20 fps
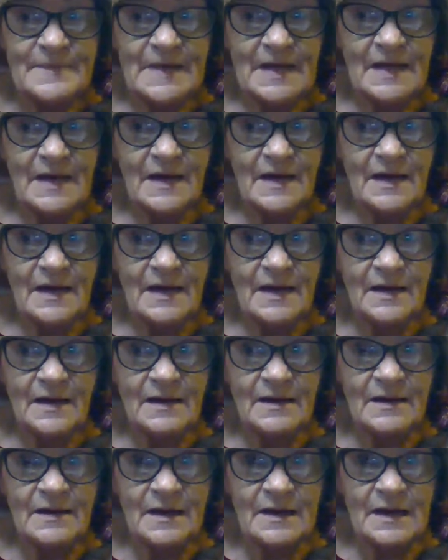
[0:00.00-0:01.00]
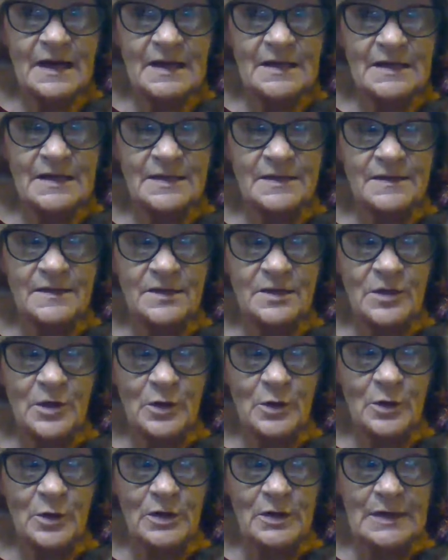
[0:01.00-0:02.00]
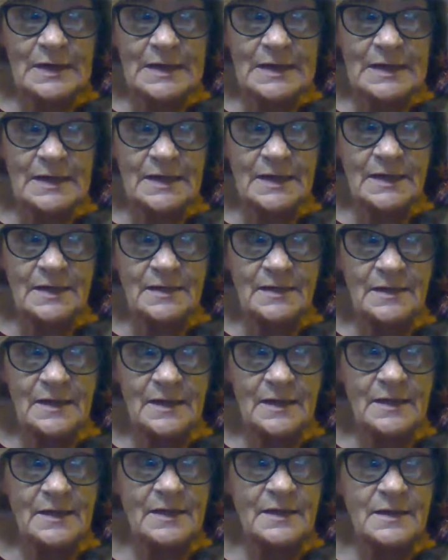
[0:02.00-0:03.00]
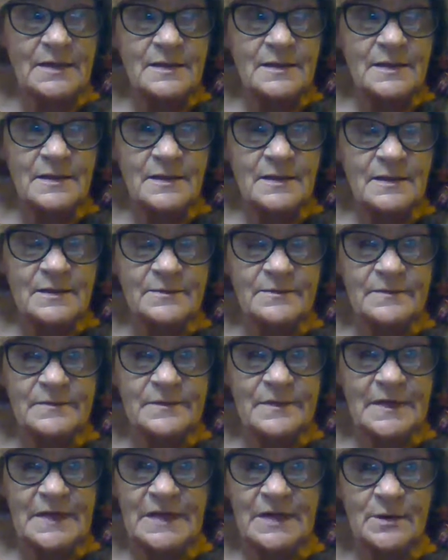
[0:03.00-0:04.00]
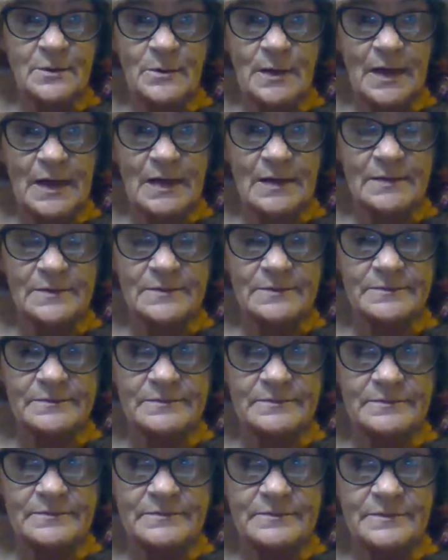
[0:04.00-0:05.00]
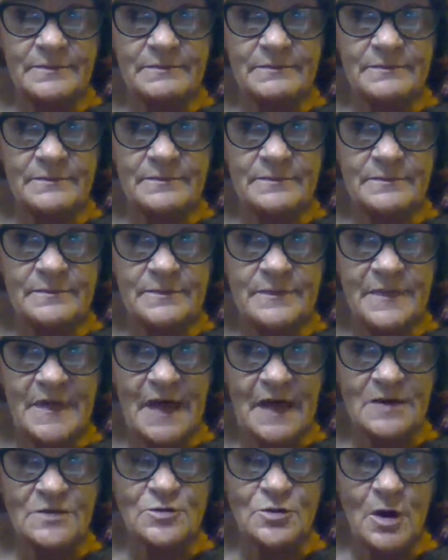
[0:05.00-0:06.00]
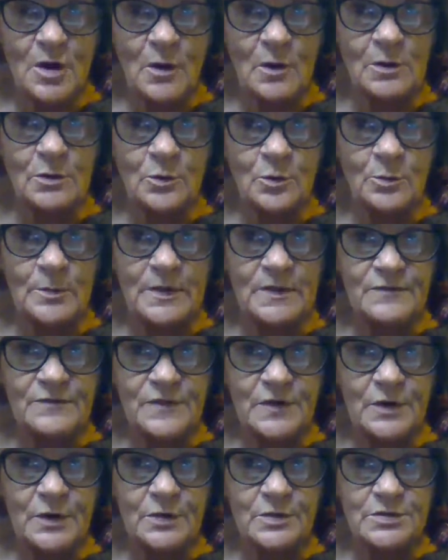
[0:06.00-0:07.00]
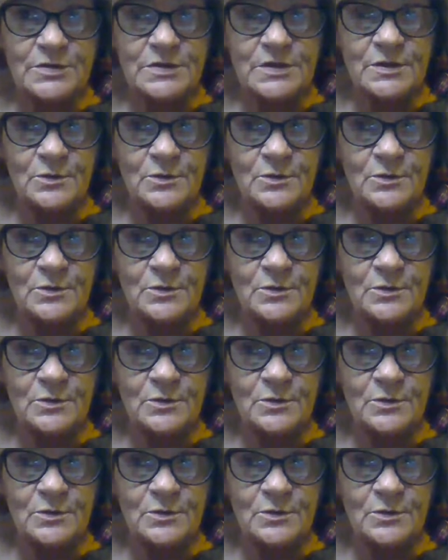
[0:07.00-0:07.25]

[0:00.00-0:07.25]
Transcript: I gotta get the yarn in, and anyway, that drawing will be first.